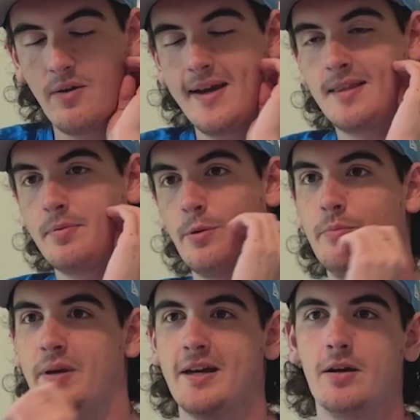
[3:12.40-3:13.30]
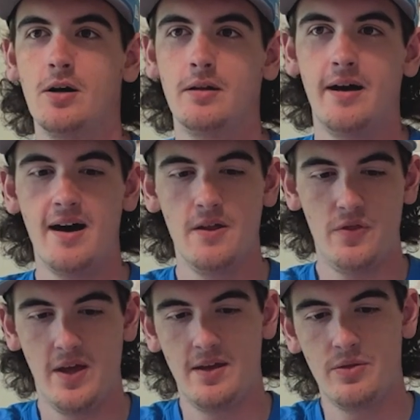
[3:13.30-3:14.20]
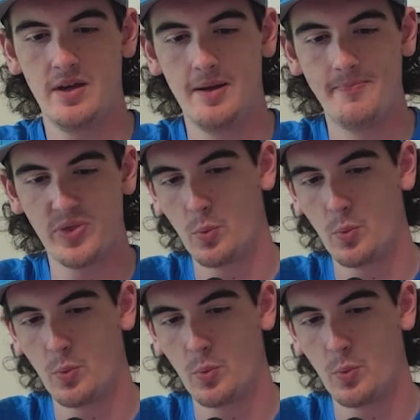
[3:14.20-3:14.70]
hate the Bowman pick at all. I think that